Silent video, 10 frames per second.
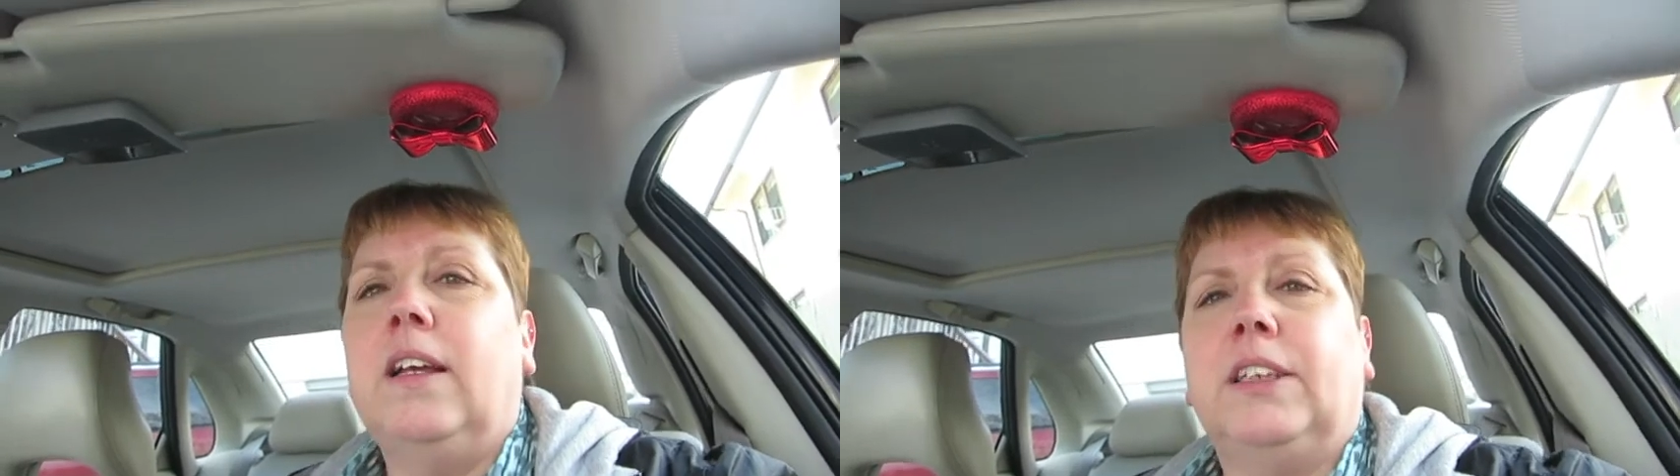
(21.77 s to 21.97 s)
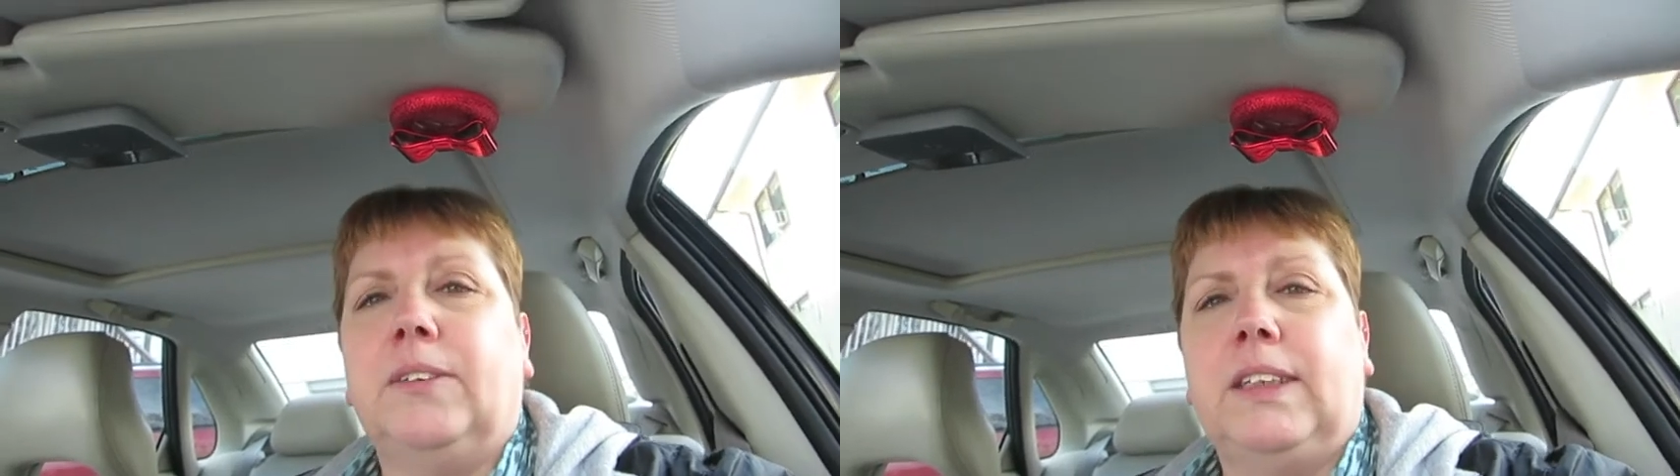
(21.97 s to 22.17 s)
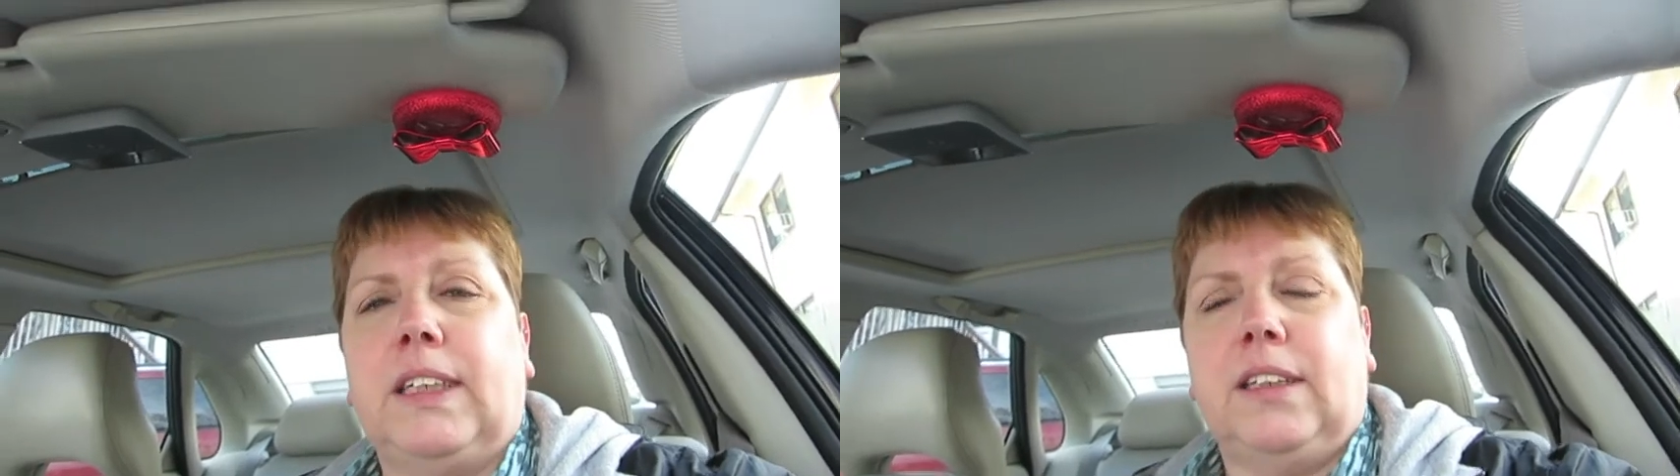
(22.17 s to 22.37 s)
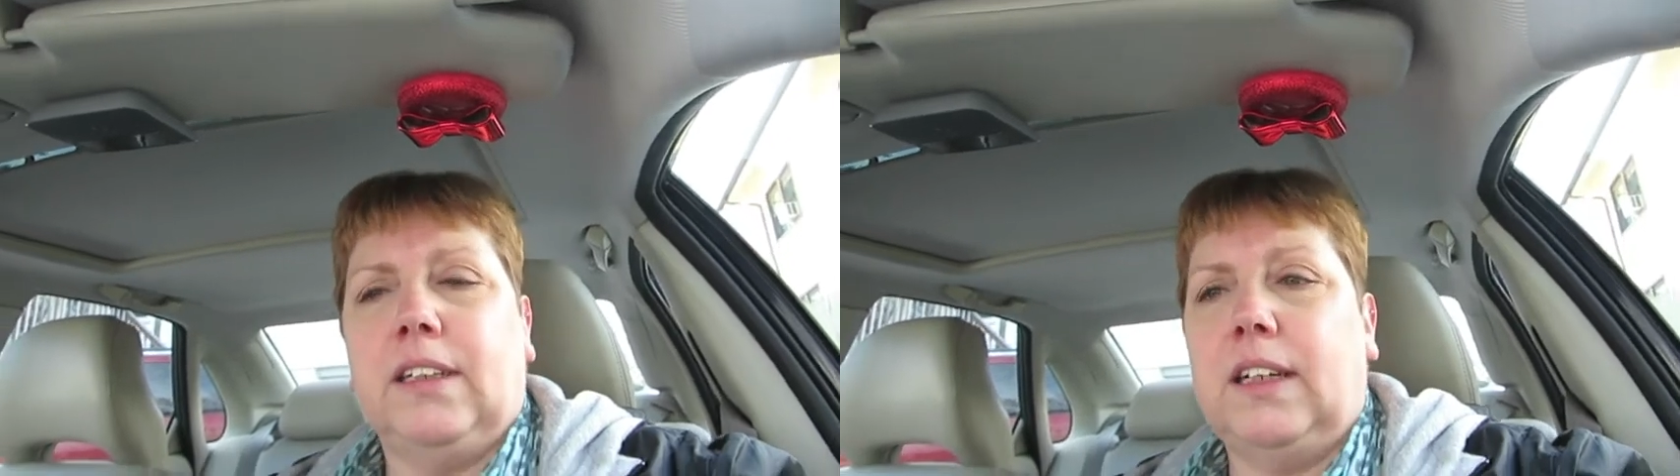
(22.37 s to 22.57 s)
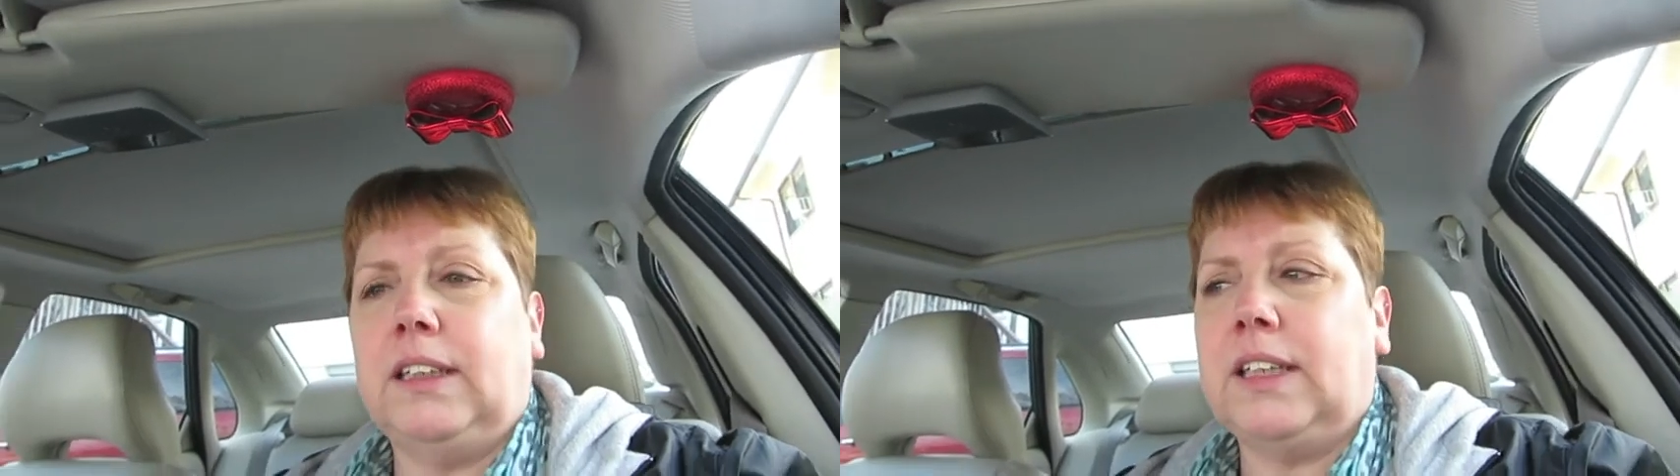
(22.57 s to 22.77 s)
So he said,
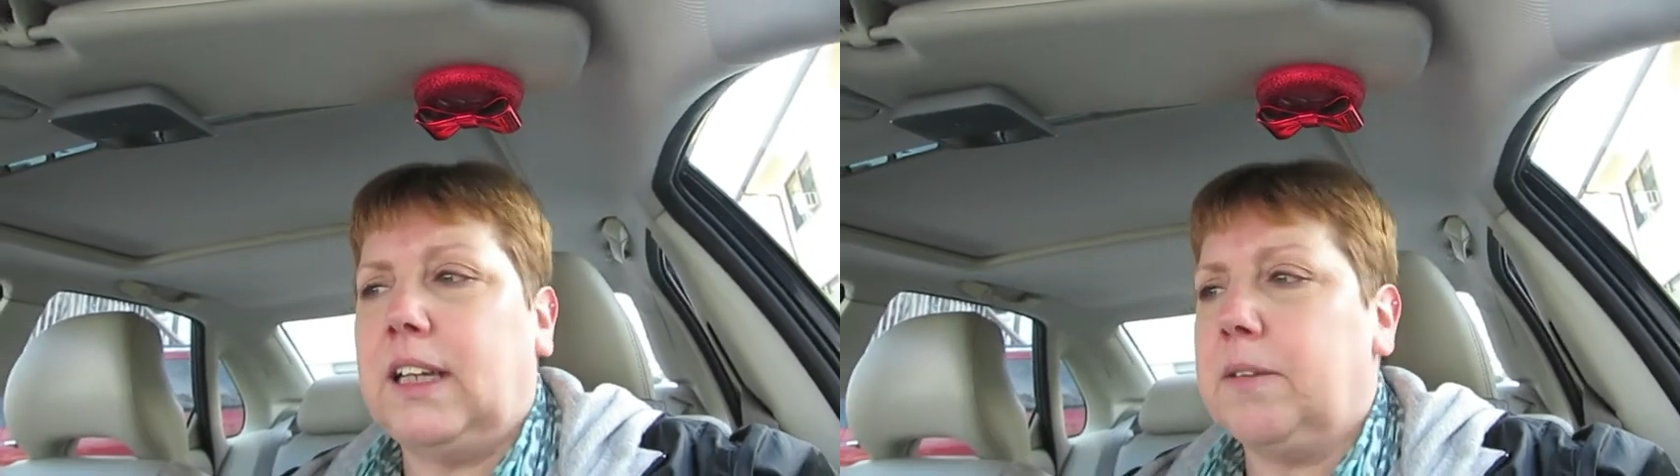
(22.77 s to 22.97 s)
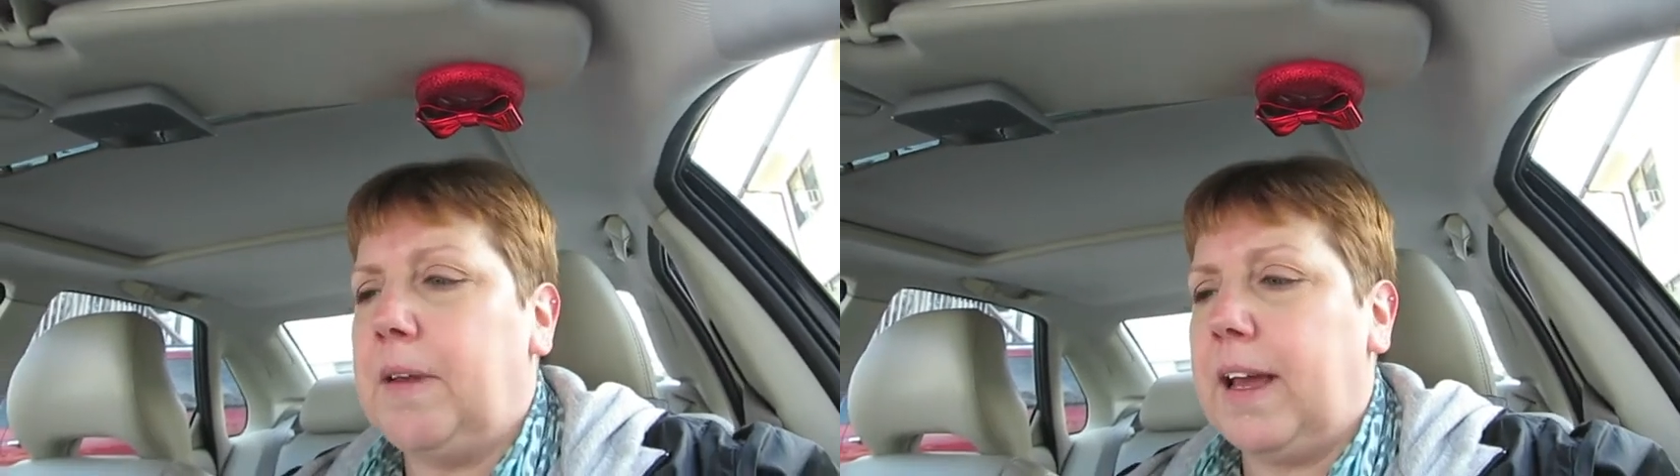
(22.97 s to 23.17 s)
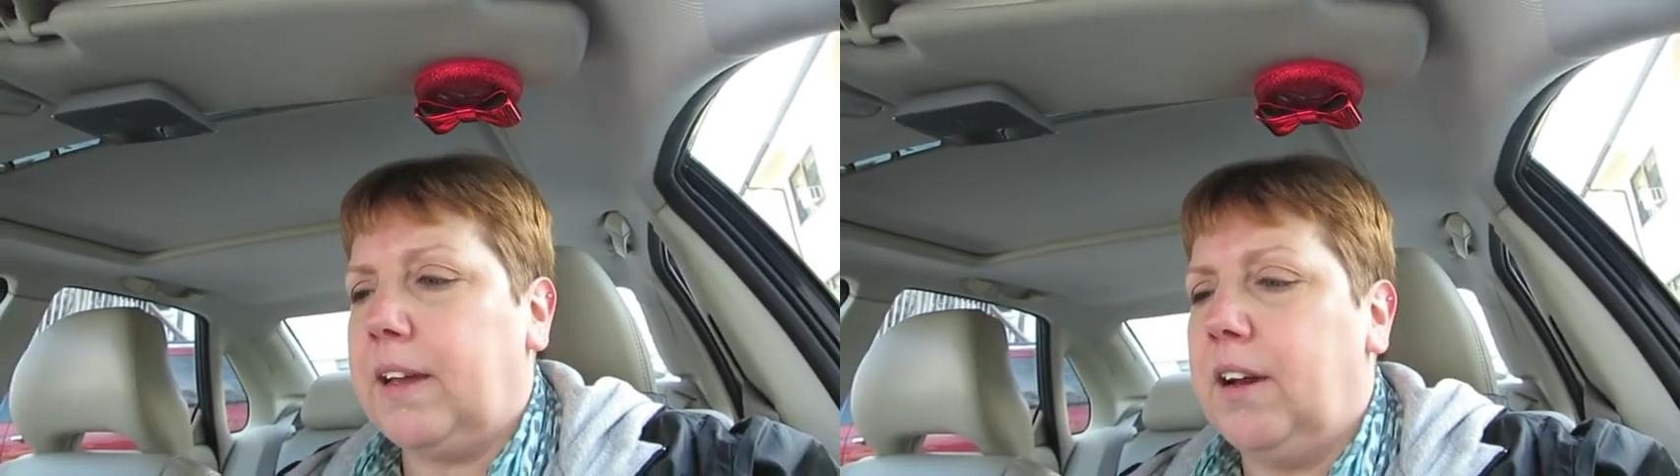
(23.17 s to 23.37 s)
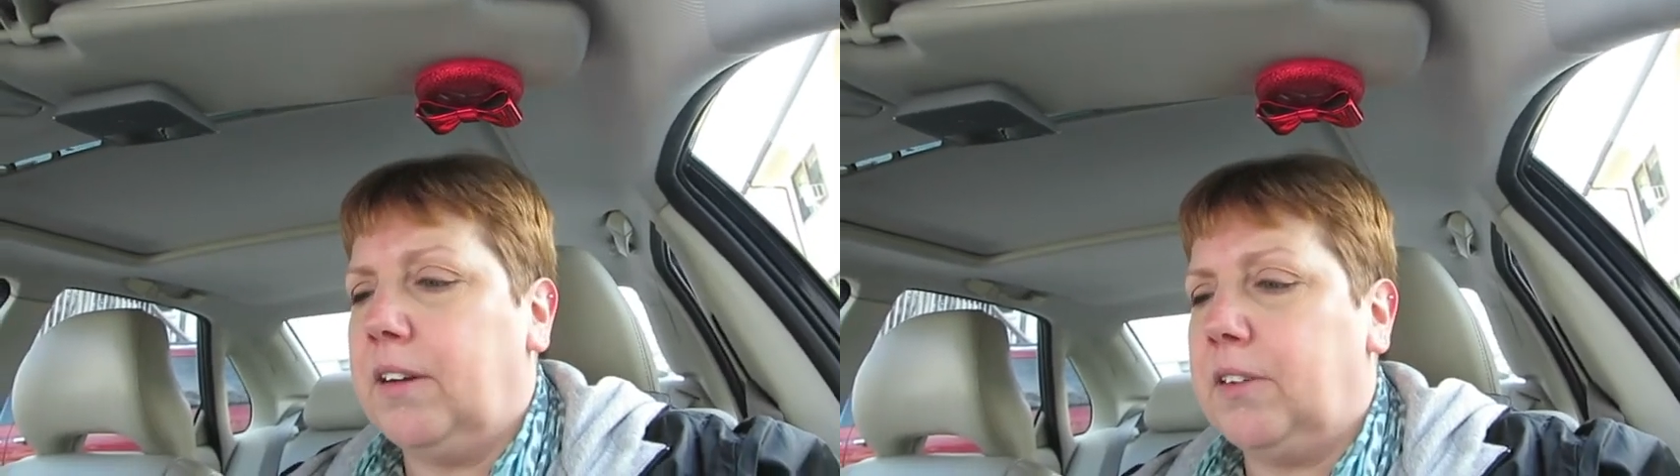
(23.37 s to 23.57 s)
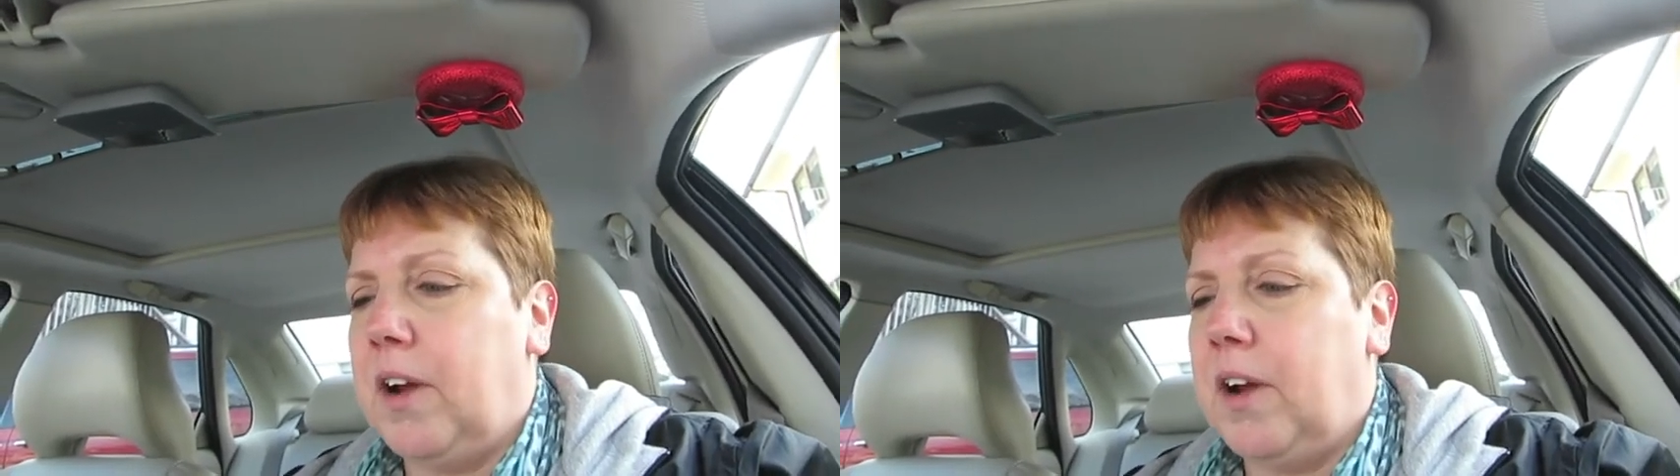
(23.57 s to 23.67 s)
can I take the black car